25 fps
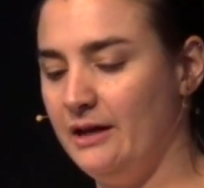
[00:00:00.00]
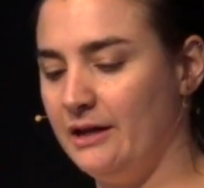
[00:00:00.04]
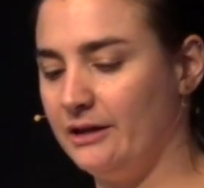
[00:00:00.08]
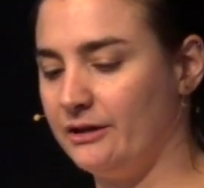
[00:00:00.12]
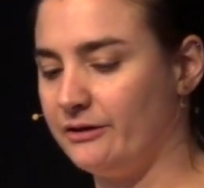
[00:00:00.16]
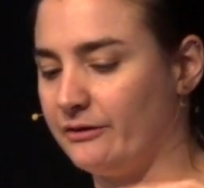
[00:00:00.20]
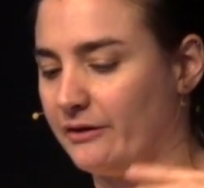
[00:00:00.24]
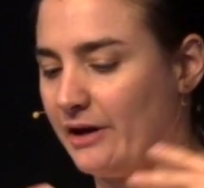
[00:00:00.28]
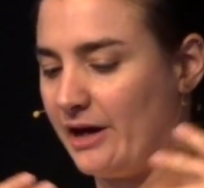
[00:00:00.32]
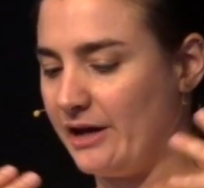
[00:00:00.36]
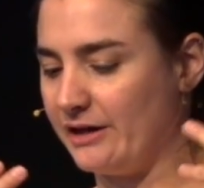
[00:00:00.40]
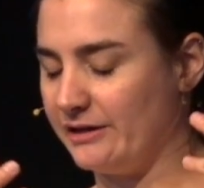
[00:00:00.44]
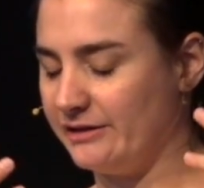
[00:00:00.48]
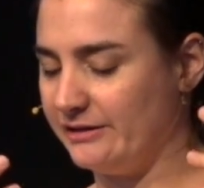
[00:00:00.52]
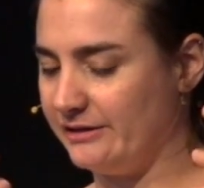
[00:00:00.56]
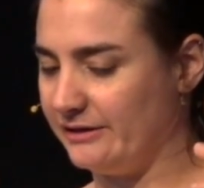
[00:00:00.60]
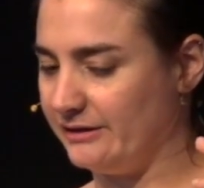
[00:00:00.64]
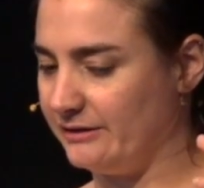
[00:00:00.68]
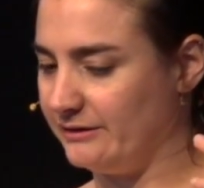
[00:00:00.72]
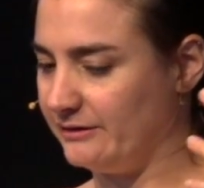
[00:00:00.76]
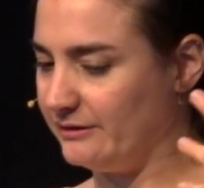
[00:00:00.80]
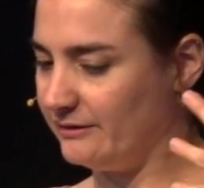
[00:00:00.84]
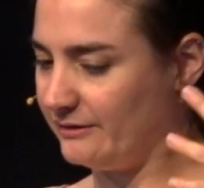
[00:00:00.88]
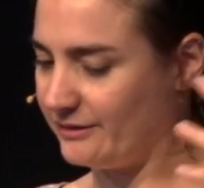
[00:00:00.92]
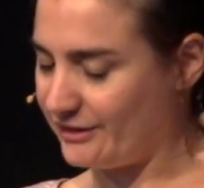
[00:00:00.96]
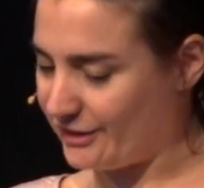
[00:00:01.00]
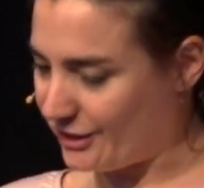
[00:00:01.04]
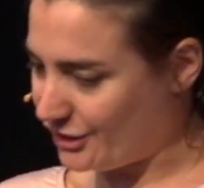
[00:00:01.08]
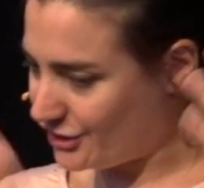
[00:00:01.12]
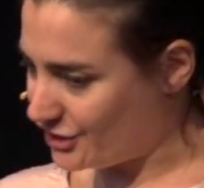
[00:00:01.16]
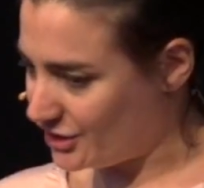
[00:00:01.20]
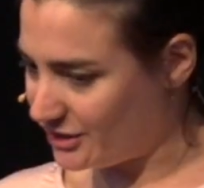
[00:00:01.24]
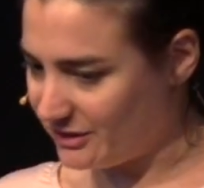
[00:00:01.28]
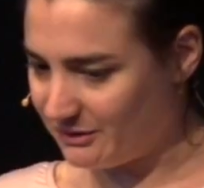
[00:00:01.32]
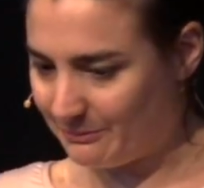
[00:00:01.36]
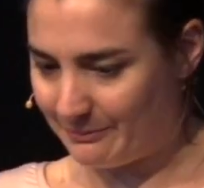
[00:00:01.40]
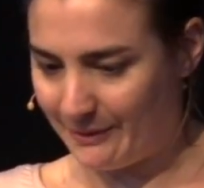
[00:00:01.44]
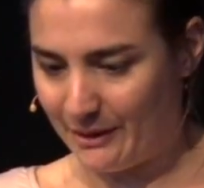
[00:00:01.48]
crashing
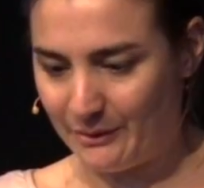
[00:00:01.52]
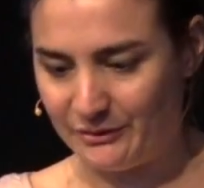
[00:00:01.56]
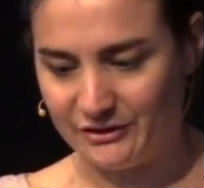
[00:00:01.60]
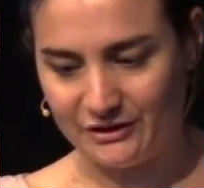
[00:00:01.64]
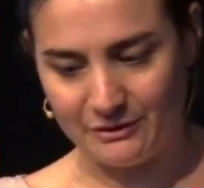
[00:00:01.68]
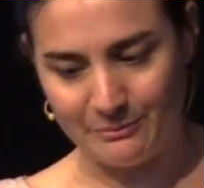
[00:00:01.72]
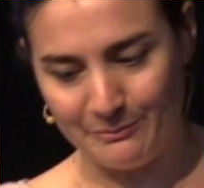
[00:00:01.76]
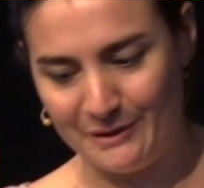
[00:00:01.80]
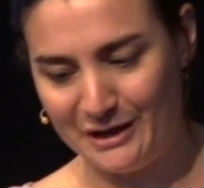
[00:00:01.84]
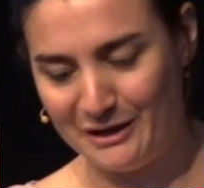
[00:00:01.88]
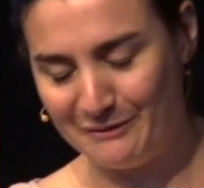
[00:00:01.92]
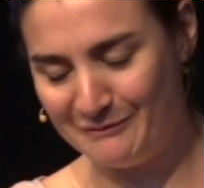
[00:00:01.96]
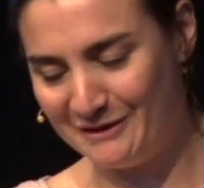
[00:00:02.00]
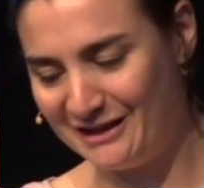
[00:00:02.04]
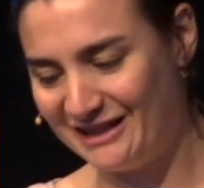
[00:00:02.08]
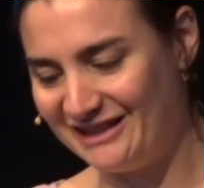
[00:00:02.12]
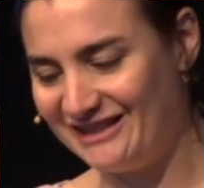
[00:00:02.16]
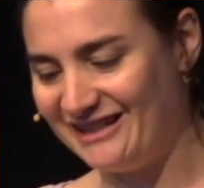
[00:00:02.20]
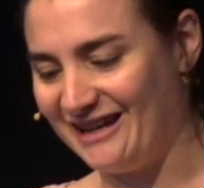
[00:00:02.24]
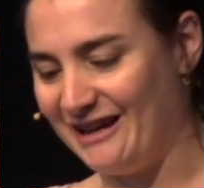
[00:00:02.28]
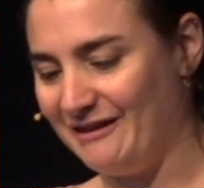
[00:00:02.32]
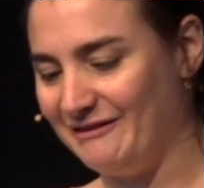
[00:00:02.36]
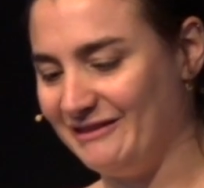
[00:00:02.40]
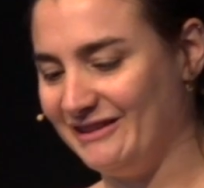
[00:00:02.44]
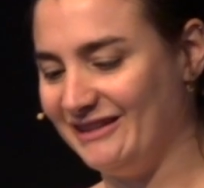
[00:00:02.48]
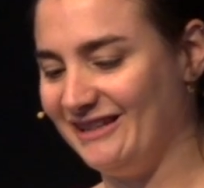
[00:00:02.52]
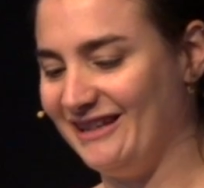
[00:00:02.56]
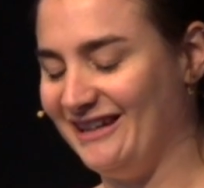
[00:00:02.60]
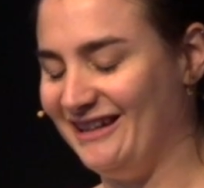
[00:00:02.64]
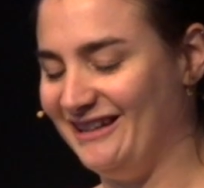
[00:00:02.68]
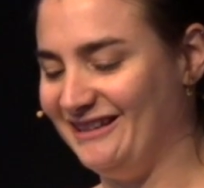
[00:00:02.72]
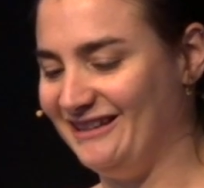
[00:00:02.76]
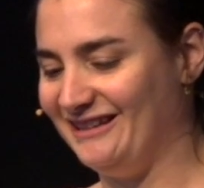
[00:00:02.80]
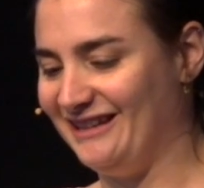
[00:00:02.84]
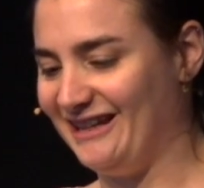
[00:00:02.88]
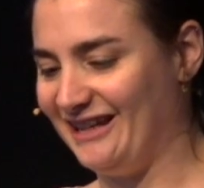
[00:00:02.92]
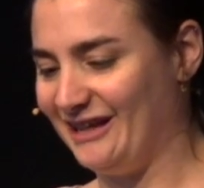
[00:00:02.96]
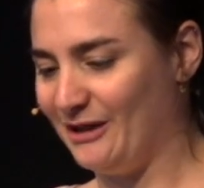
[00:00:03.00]
the browser many, many times,
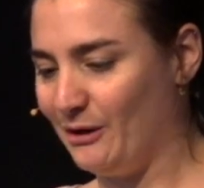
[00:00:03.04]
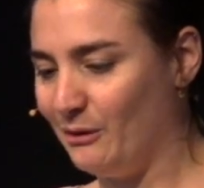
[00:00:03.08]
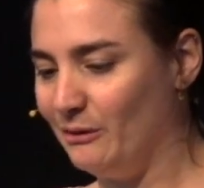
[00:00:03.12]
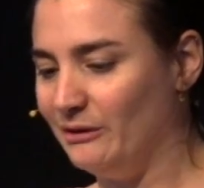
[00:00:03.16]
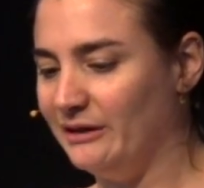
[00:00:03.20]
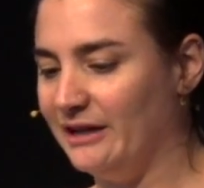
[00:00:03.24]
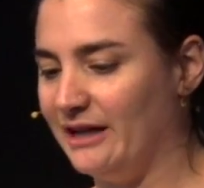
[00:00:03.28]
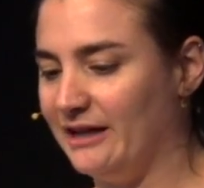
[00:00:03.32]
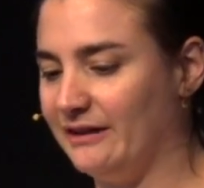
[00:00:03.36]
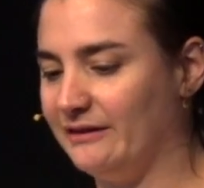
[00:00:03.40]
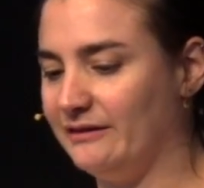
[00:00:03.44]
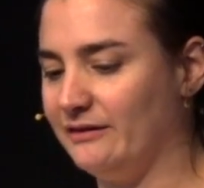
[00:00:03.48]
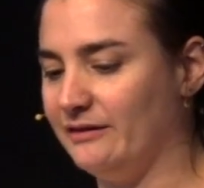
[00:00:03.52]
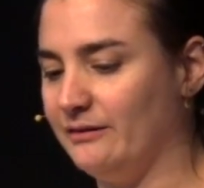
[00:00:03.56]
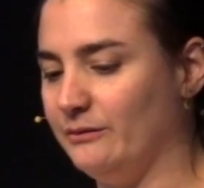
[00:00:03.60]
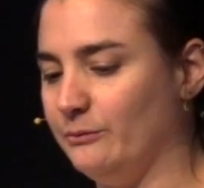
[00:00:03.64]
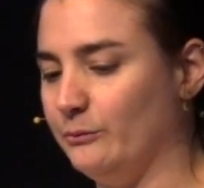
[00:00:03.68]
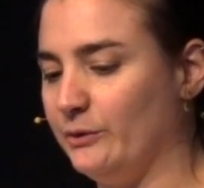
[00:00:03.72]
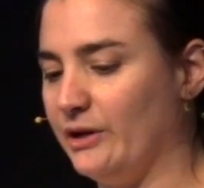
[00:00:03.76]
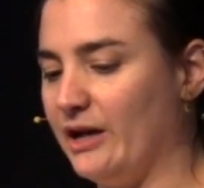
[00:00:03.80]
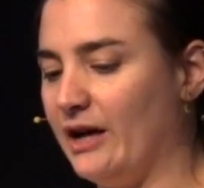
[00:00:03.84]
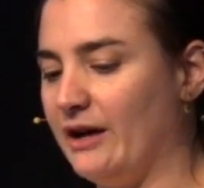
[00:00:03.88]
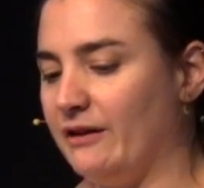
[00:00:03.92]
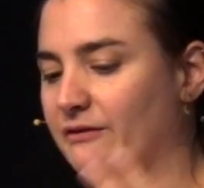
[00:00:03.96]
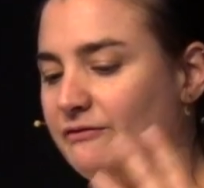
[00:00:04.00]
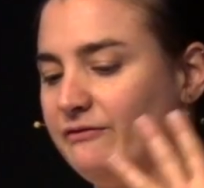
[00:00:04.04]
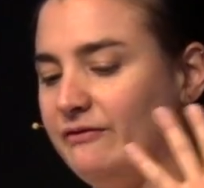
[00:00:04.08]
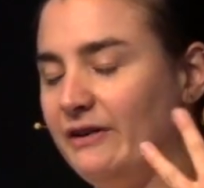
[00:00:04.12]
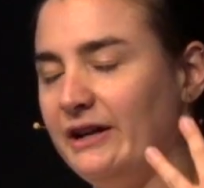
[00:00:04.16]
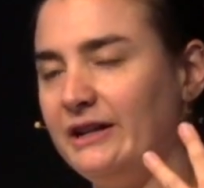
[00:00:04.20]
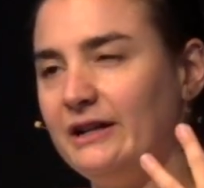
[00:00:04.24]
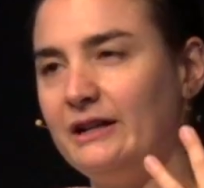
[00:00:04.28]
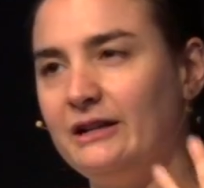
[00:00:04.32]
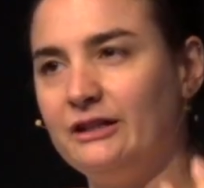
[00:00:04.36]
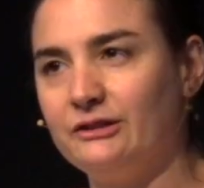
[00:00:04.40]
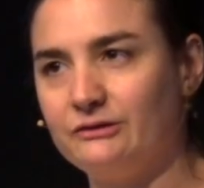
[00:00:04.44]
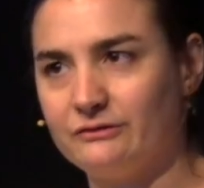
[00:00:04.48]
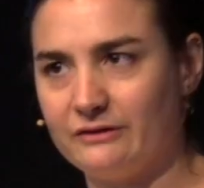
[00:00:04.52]
and all that, we are
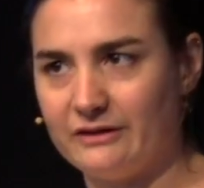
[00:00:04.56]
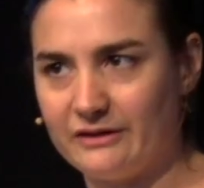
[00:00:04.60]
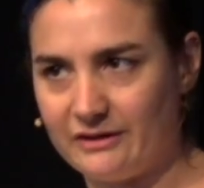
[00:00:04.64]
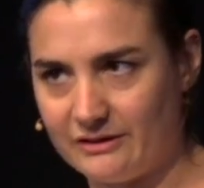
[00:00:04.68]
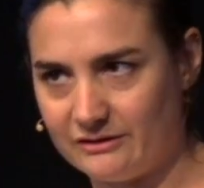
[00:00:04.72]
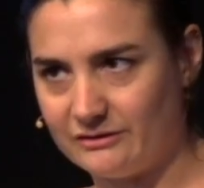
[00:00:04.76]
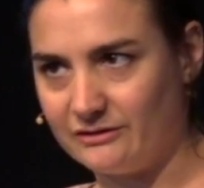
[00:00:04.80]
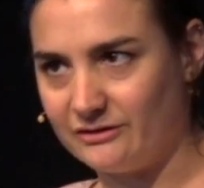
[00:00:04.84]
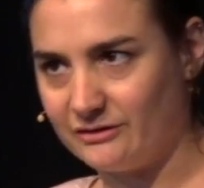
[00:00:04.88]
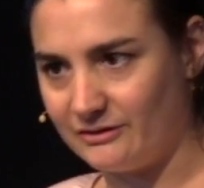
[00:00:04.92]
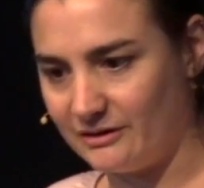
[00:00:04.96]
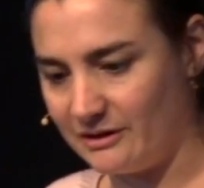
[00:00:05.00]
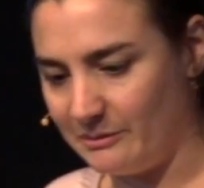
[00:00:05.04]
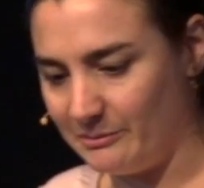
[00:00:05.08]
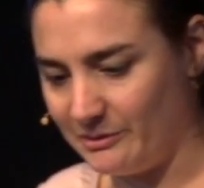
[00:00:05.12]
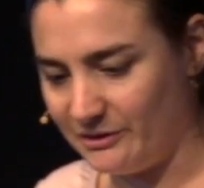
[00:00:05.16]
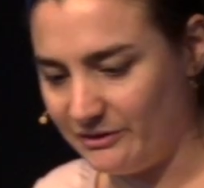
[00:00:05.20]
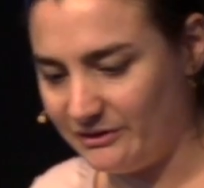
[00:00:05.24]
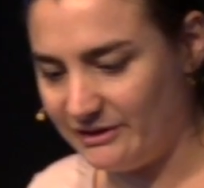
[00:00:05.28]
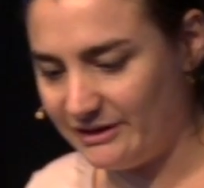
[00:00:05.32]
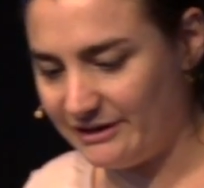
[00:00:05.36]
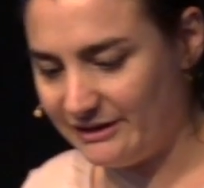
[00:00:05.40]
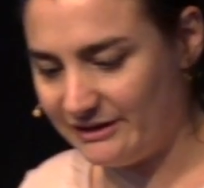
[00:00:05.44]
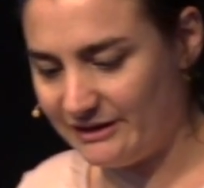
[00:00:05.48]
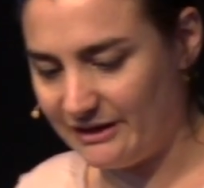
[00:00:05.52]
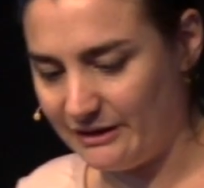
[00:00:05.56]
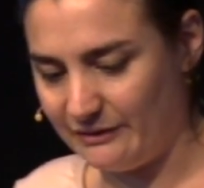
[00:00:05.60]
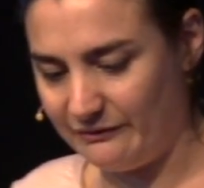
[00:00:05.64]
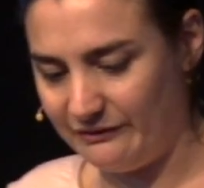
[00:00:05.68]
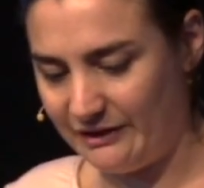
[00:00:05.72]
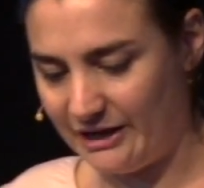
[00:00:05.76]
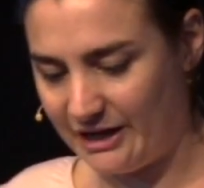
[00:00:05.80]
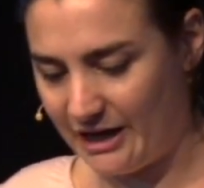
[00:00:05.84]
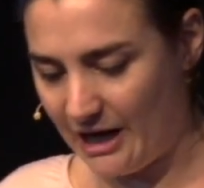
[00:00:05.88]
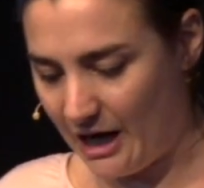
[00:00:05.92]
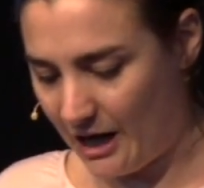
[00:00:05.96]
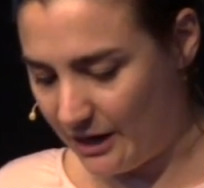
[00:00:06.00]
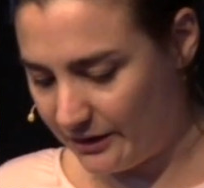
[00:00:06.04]
finally ready to talk about this kind of
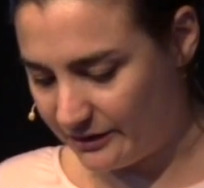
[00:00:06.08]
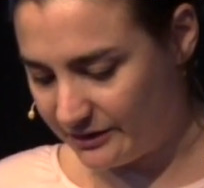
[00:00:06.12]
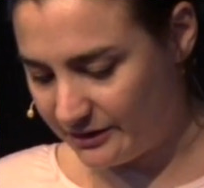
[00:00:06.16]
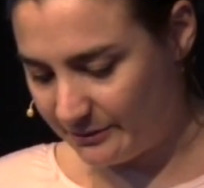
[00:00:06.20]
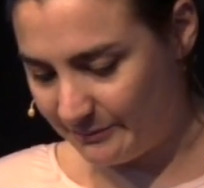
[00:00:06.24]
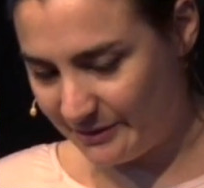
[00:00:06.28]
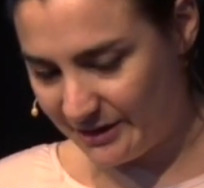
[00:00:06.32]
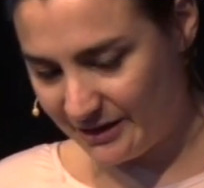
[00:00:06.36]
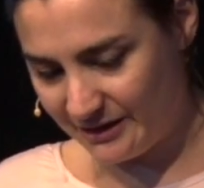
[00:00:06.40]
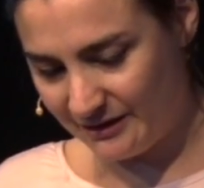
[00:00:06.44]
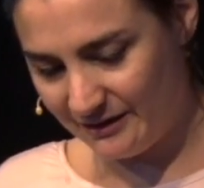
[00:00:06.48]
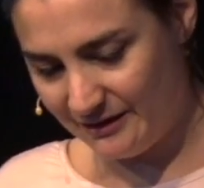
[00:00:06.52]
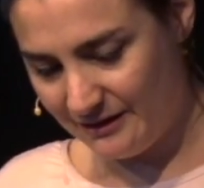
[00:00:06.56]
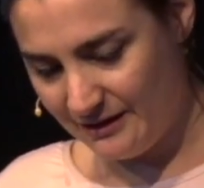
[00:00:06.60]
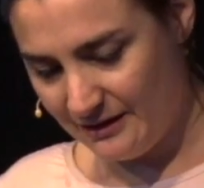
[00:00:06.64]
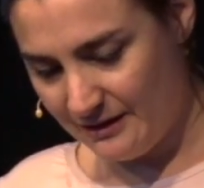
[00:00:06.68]
alchemy.